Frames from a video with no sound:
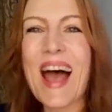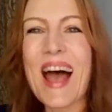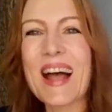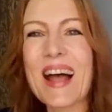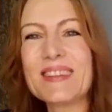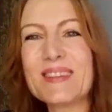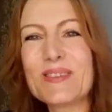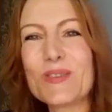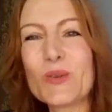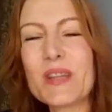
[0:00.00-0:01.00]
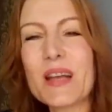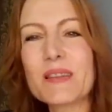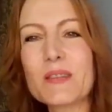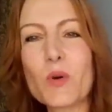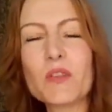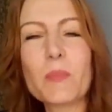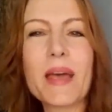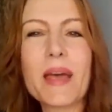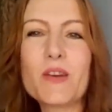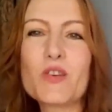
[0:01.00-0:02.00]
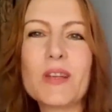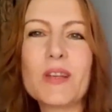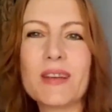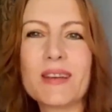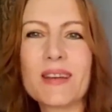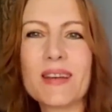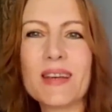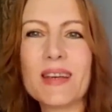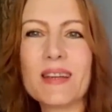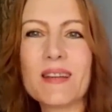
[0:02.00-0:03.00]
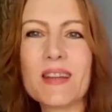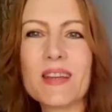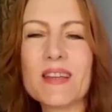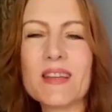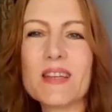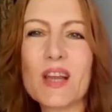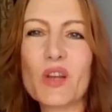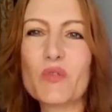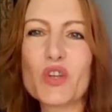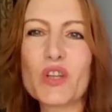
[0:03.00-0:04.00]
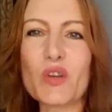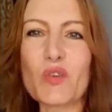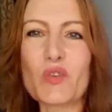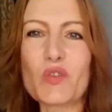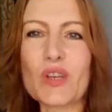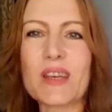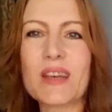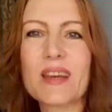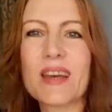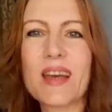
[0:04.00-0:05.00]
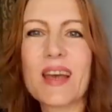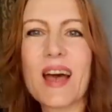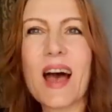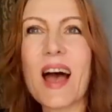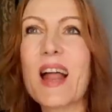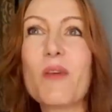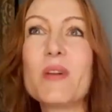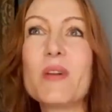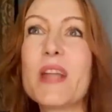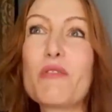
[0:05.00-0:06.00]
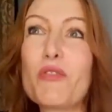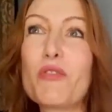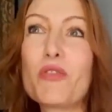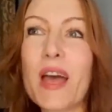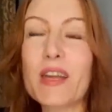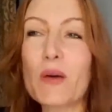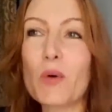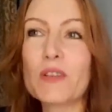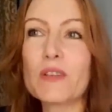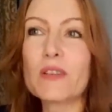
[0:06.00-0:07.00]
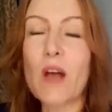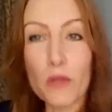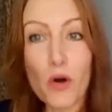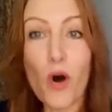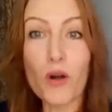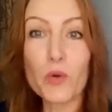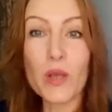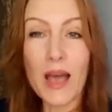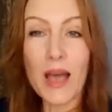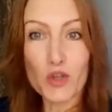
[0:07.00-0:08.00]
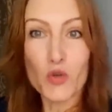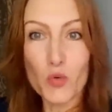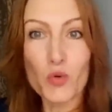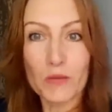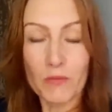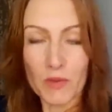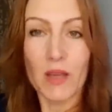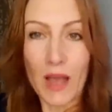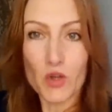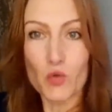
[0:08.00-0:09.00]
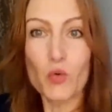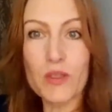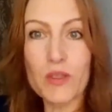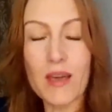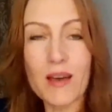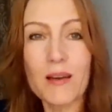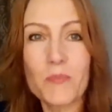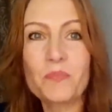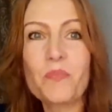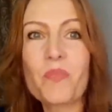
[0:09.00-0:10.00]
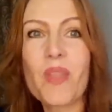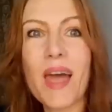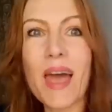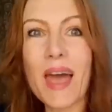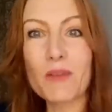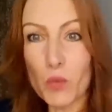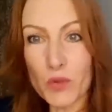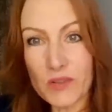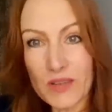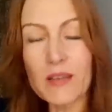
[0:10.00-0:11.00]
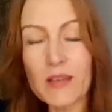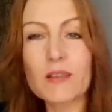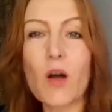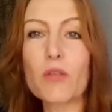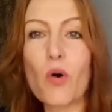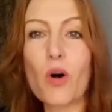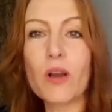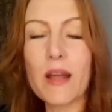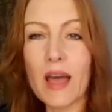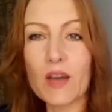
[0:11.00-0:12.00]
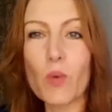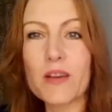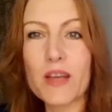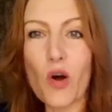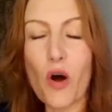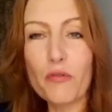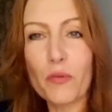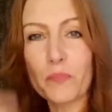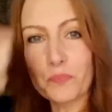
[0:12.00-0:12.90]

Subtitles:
And so that was my entry in the Indian television industry. I will never forget, I was in Southall. We had shoot there. And we were staying in Southall, and I had one day off,